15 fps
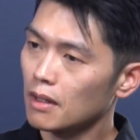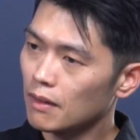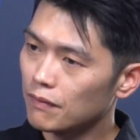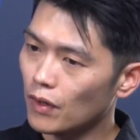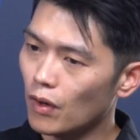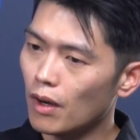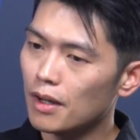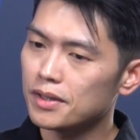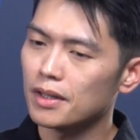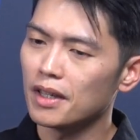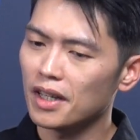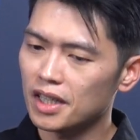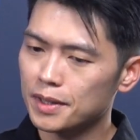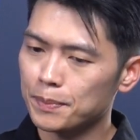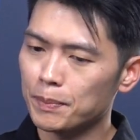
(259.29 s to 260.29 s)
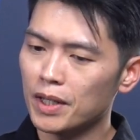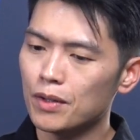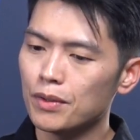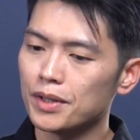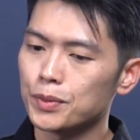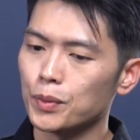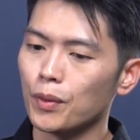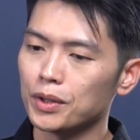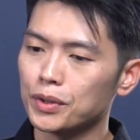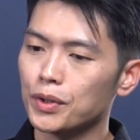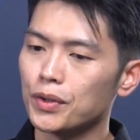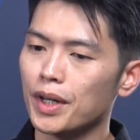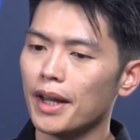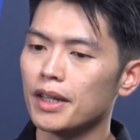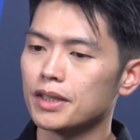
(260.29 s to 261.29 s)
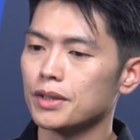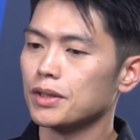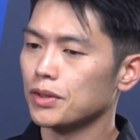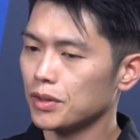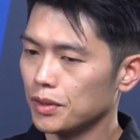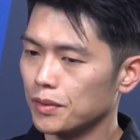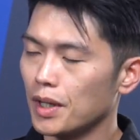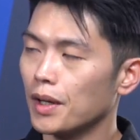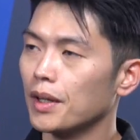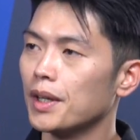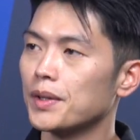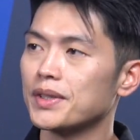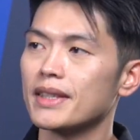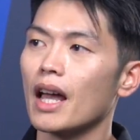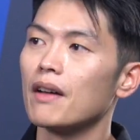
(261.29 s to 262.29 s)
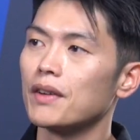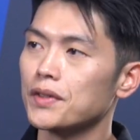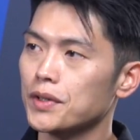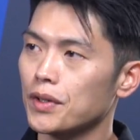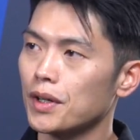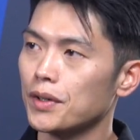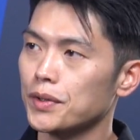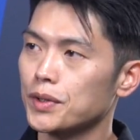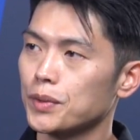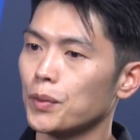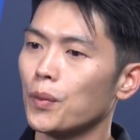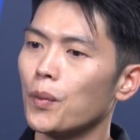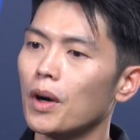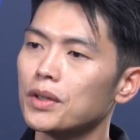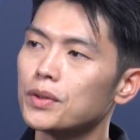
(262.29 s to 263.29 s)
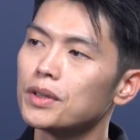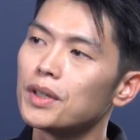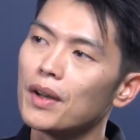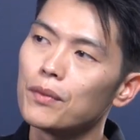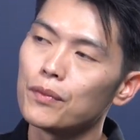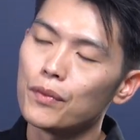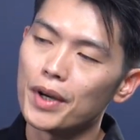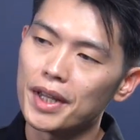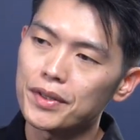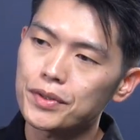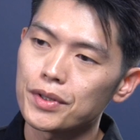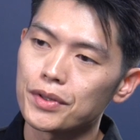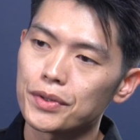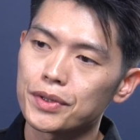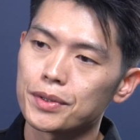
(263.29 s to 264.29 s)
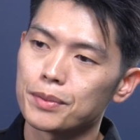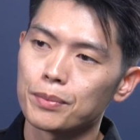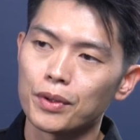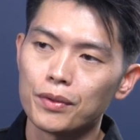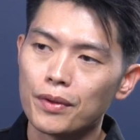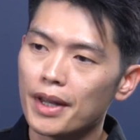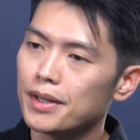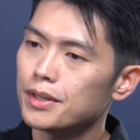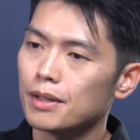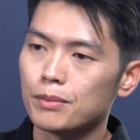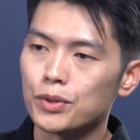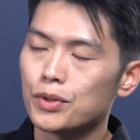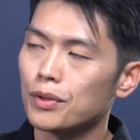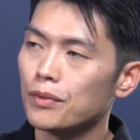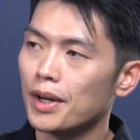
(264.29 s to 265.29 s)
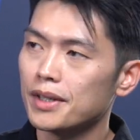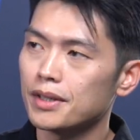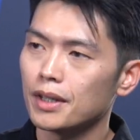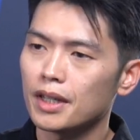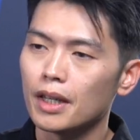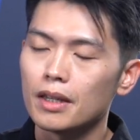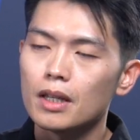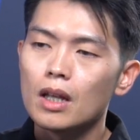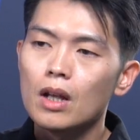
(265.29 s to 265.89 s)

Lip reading: For us, the experience we want to create, you know, there's diverse course. We want the racers, per racer, mutual racer can